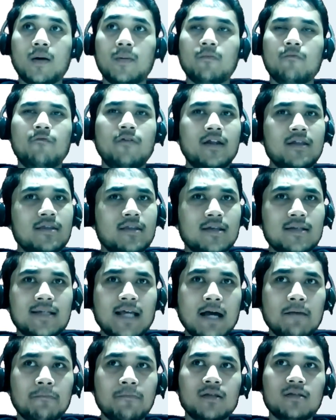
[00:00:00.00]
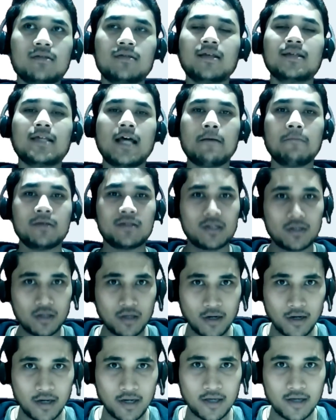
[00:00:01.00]
When this happens in
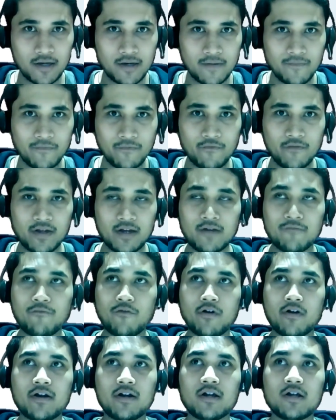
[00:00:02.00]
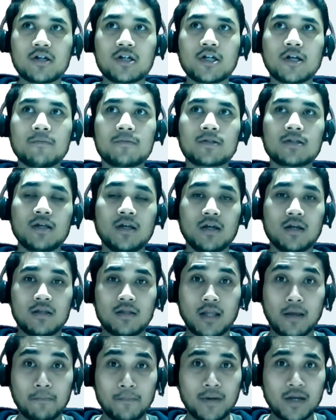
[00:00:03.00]
third year, for internships,
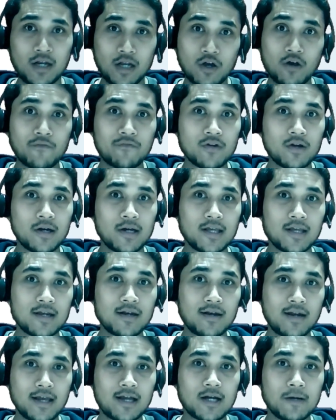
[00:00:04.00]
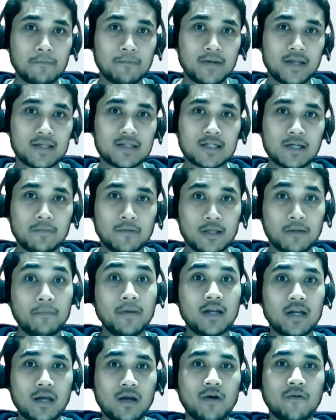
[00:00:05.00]
the beginning of third year, like companies come in the
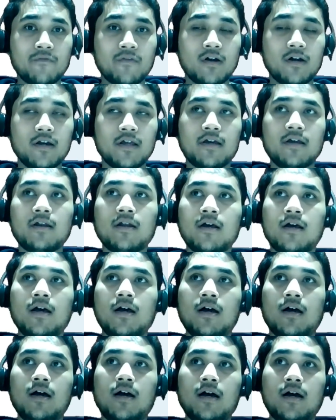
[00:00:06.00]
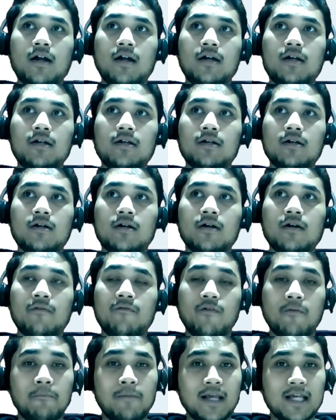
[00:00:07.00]
beginning of third year, and
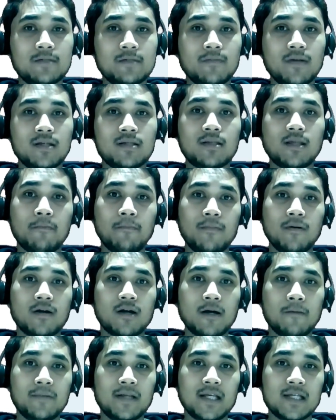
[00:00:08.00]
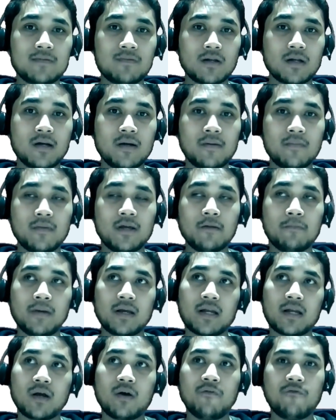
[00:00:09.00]
for placements, the companies will come in
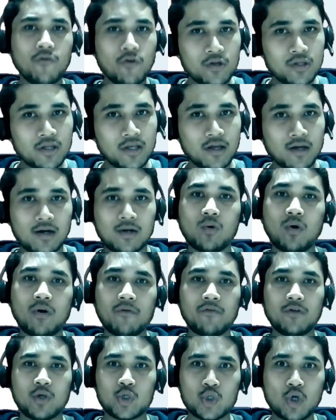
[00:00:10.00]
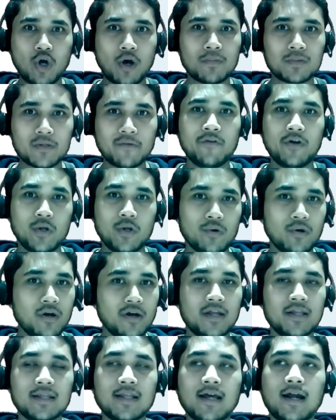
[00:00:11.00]
beginning of fourth year to offer you jobs if you do good
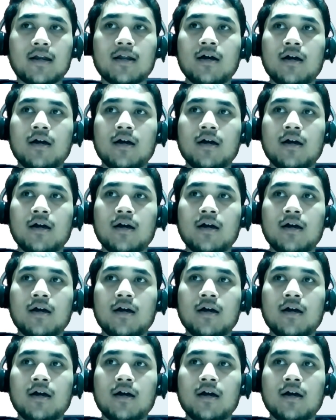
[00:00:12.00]
in that.